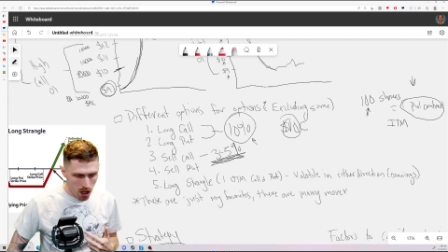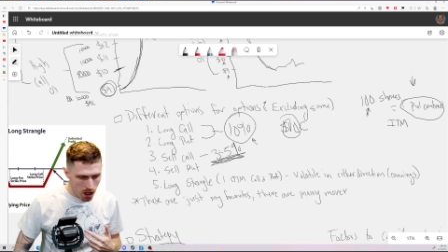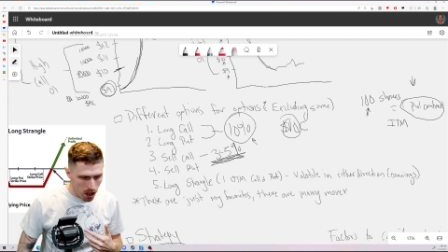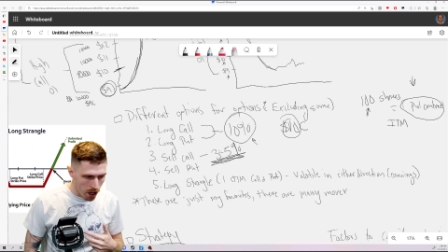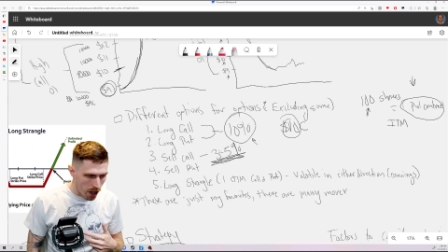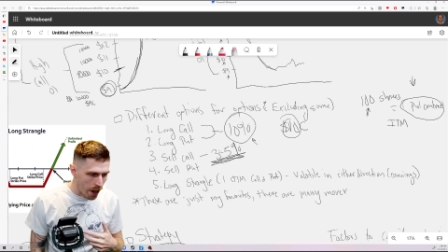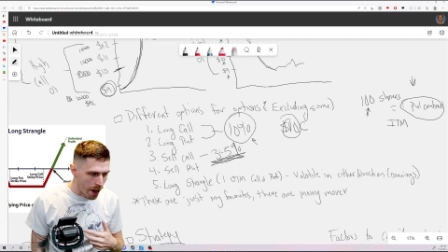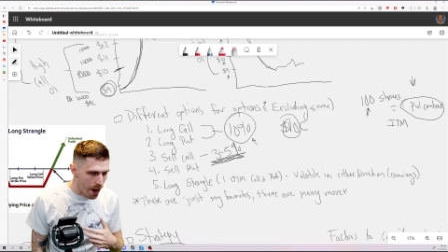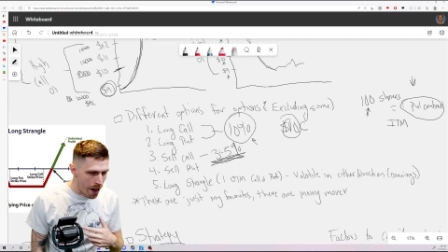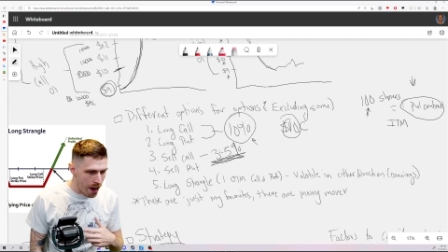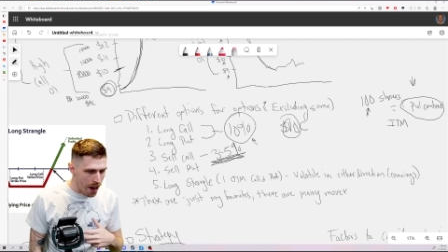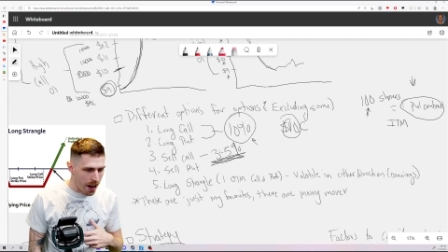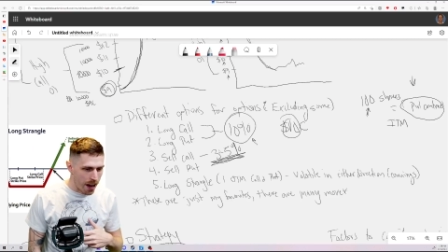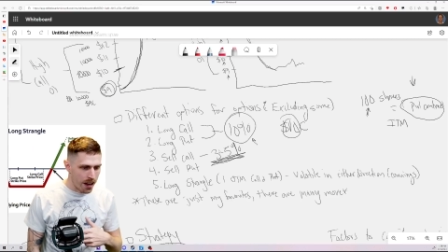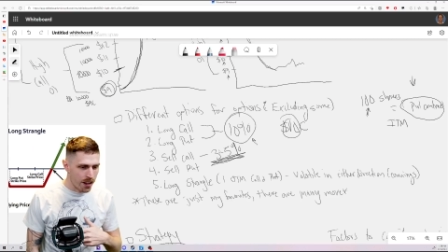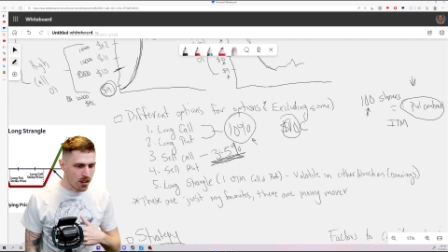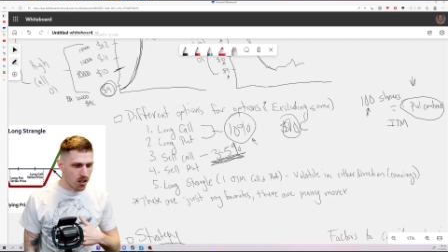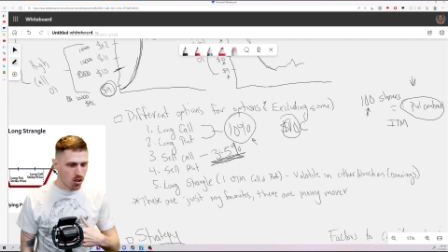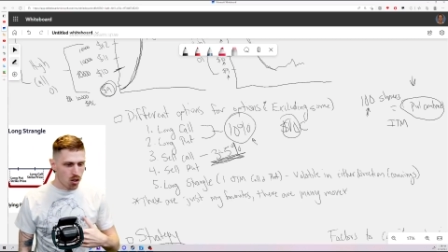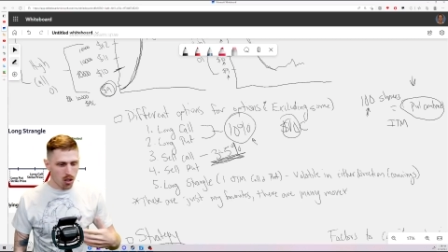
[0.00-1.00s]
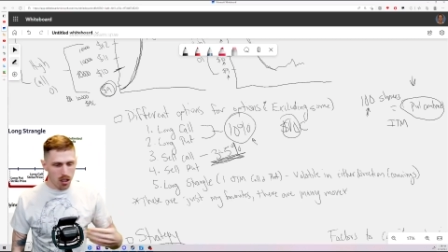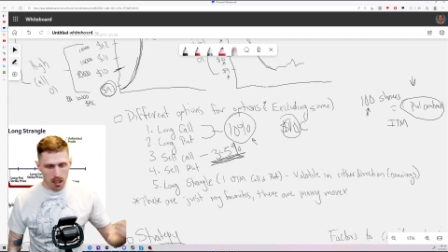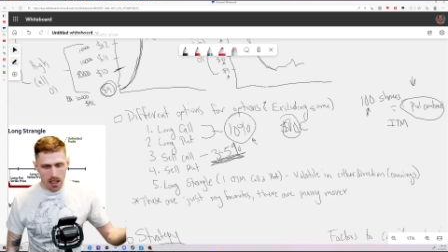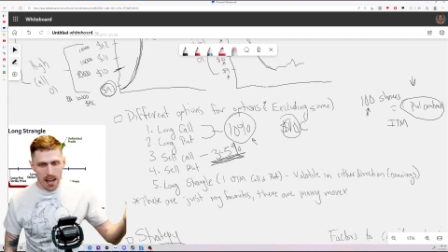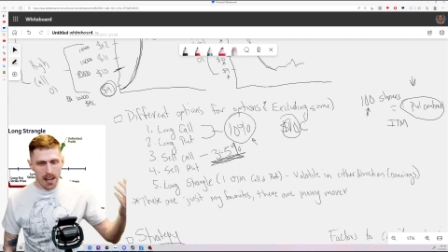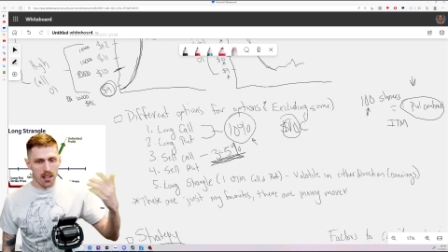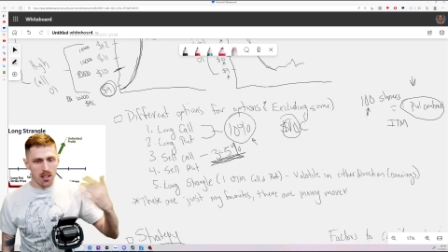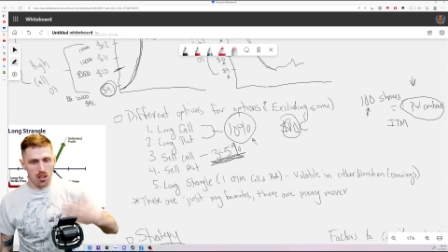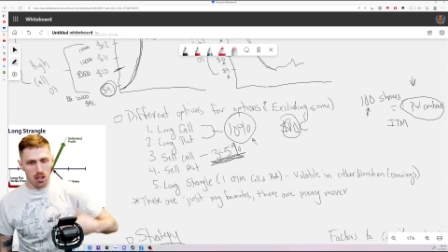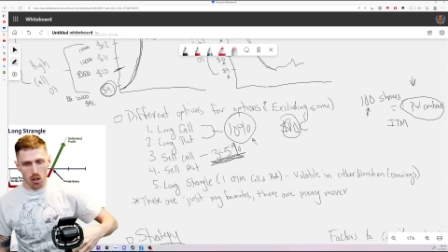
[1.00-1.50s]
that you can
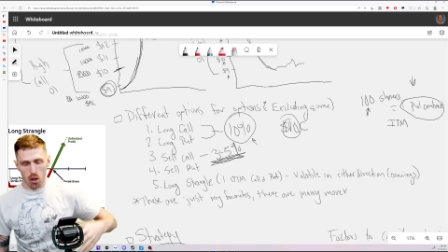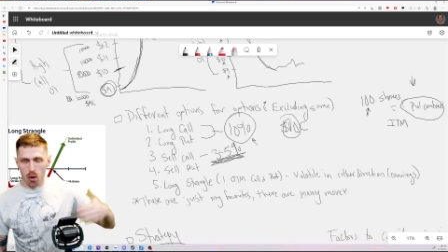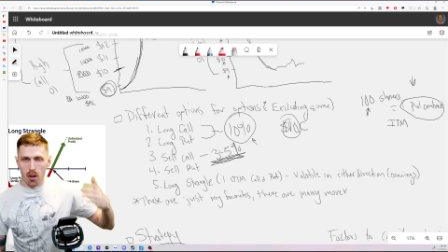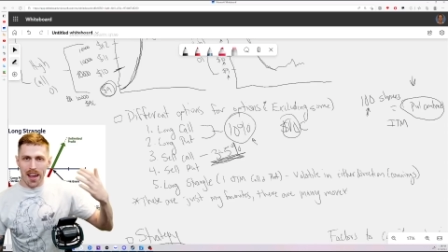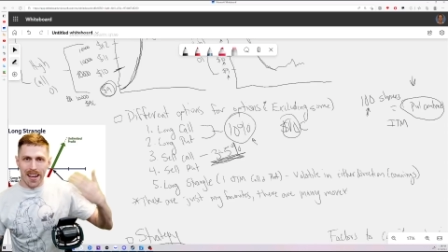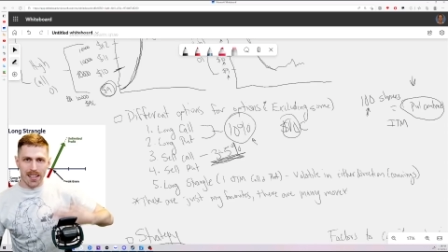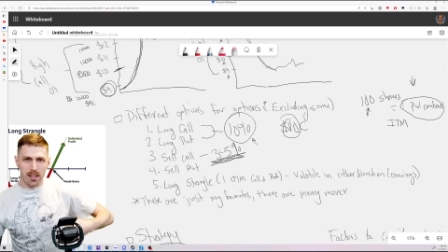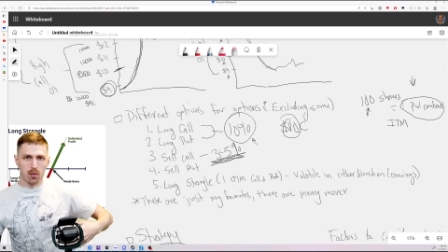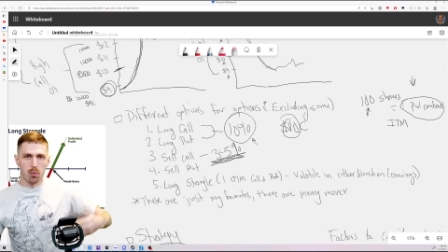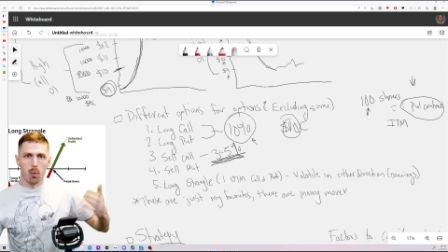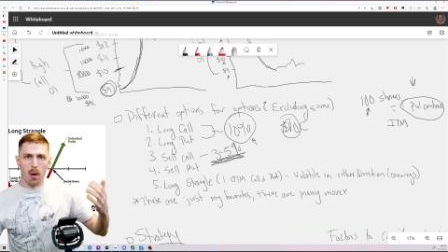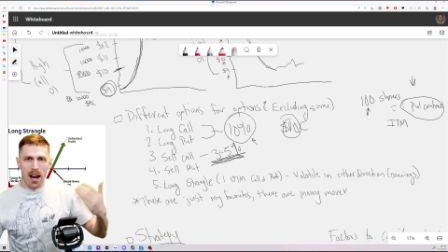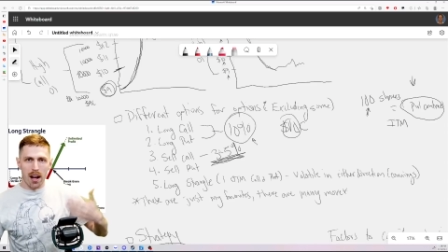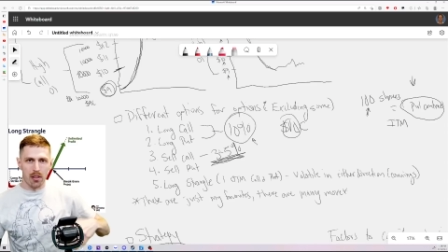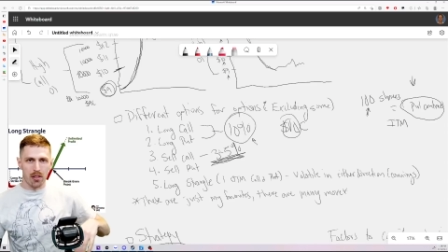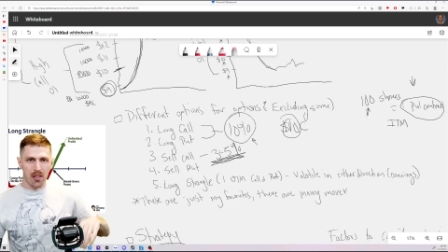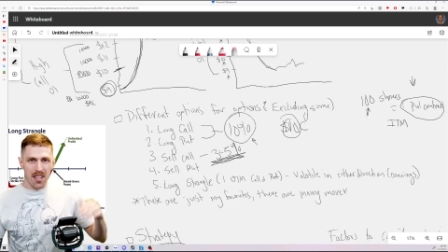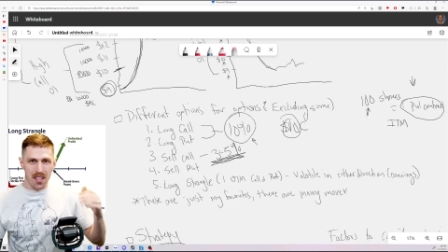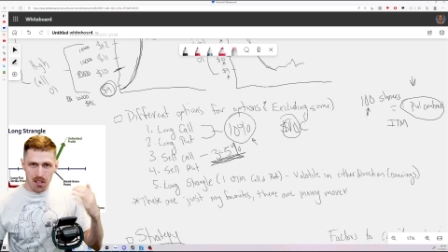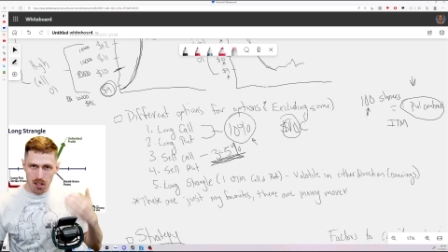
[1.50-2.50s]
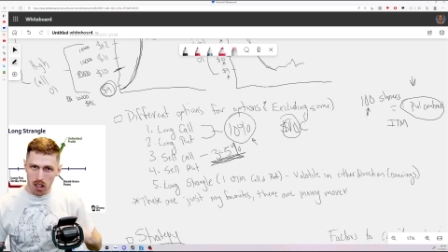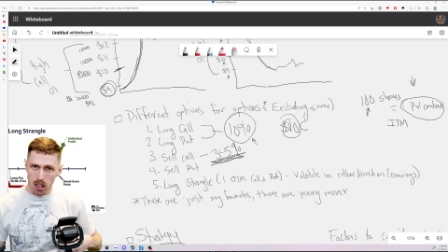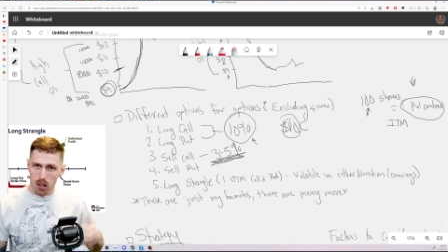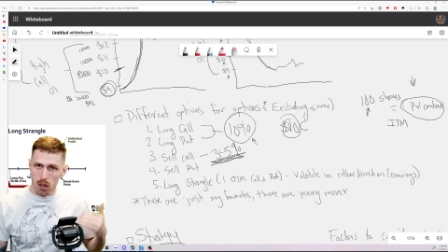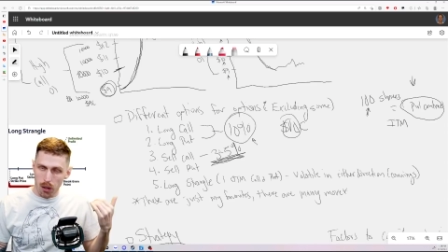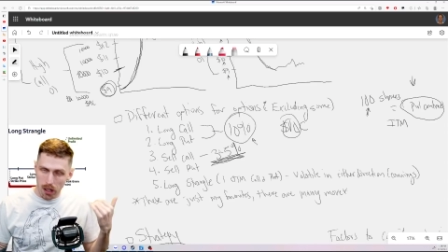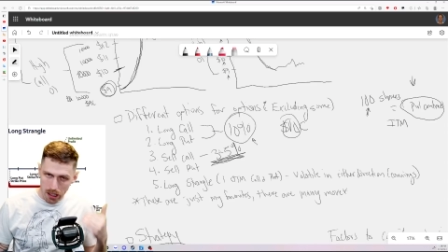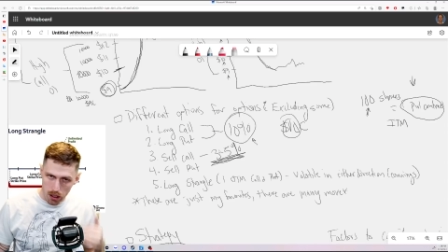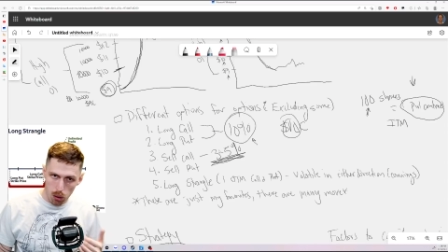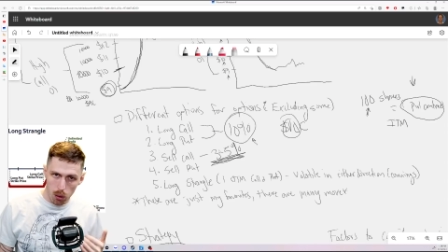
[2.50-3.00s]
kind of just collect while things aren't
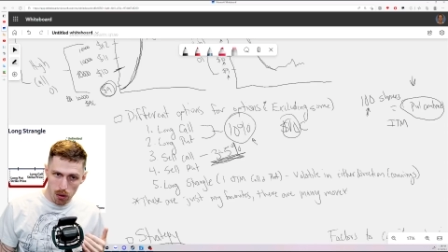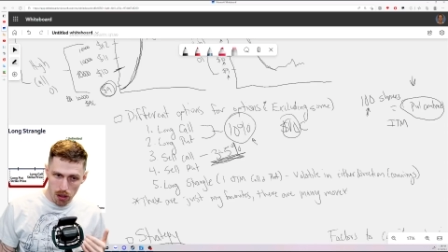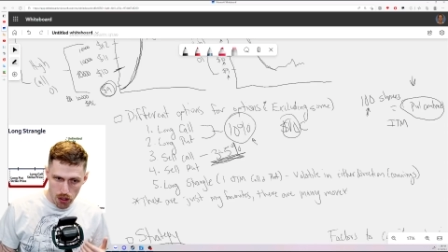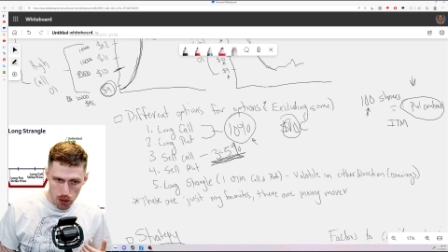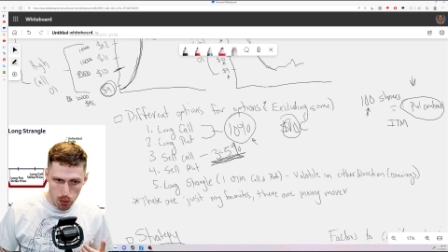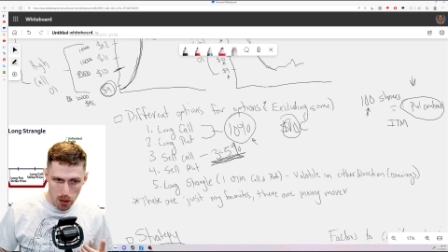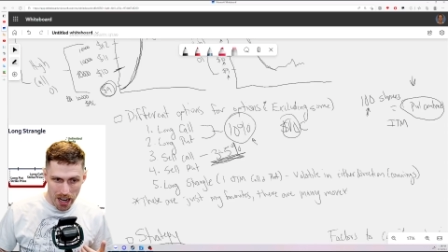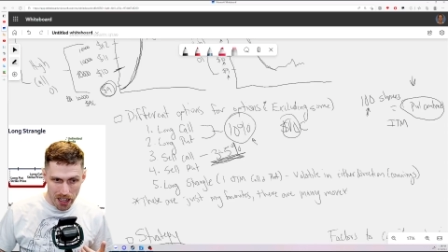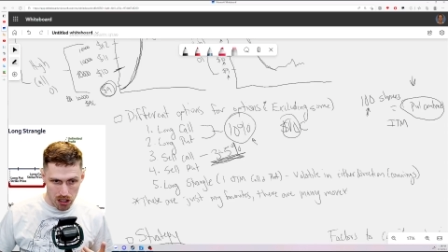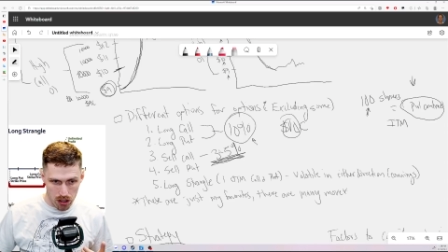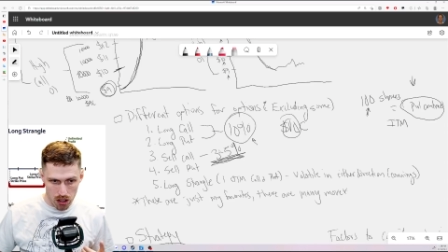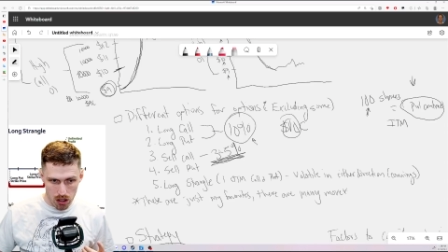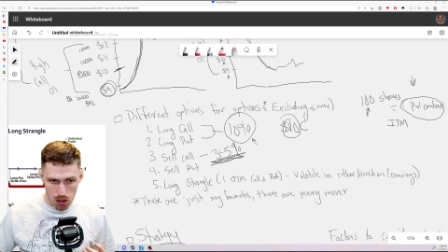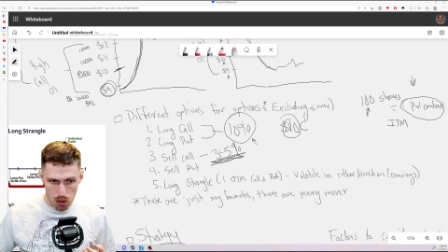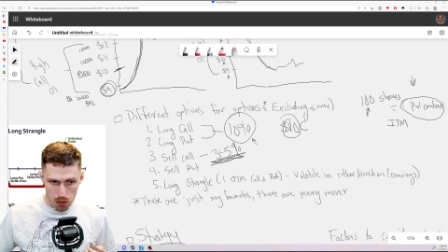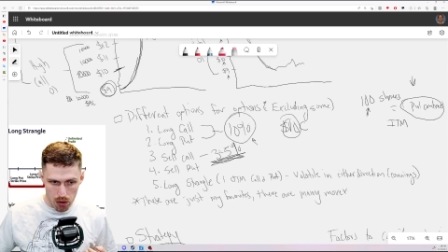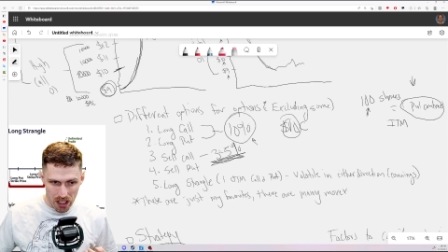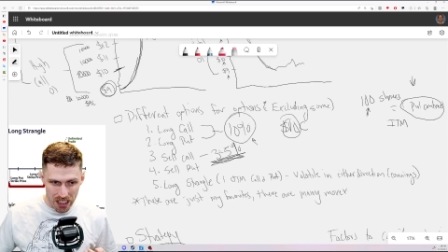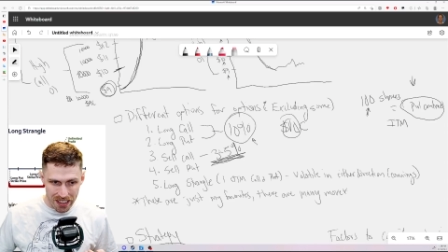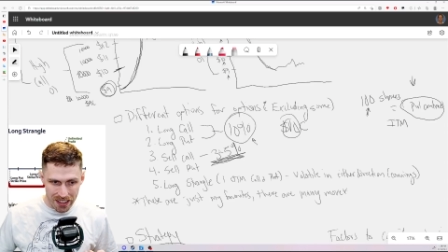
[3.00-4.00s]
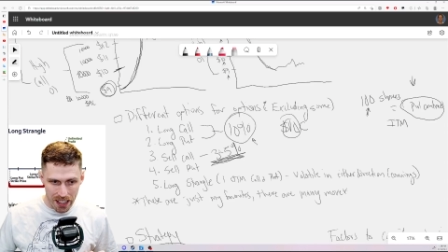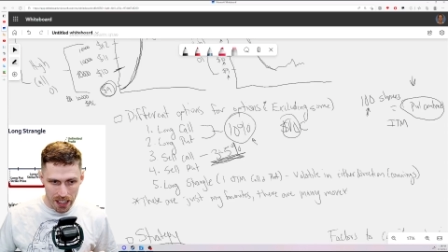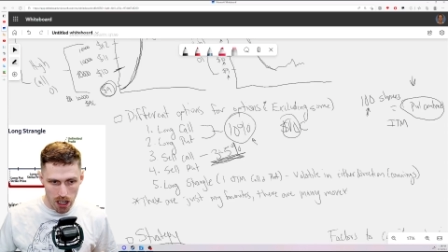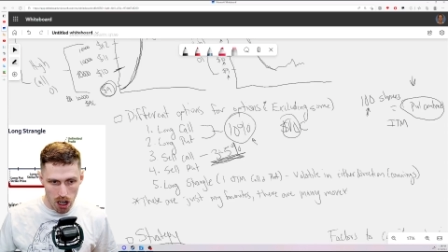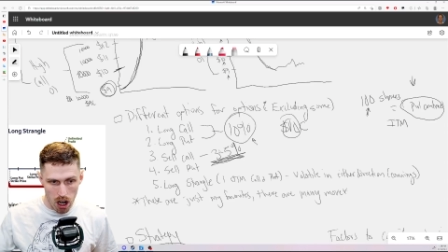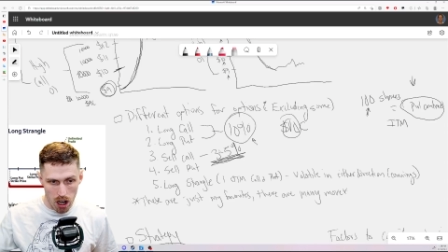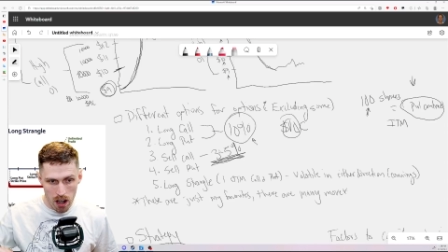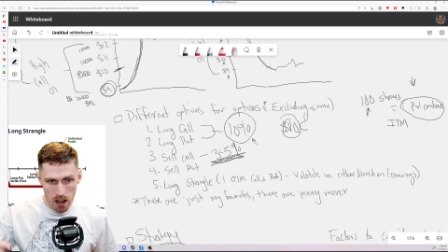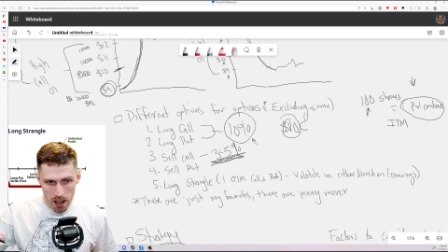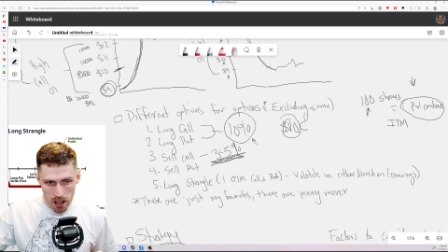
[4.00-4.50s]
quite going the direction that you think they
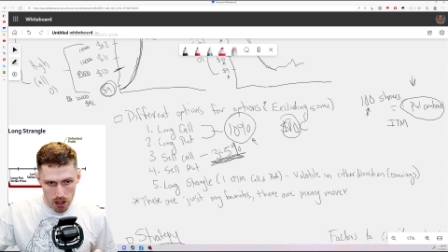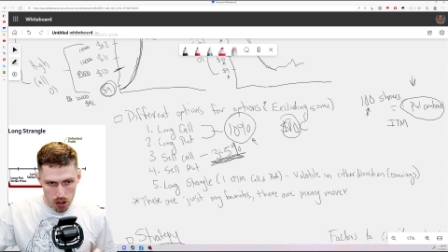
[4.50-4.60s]
are.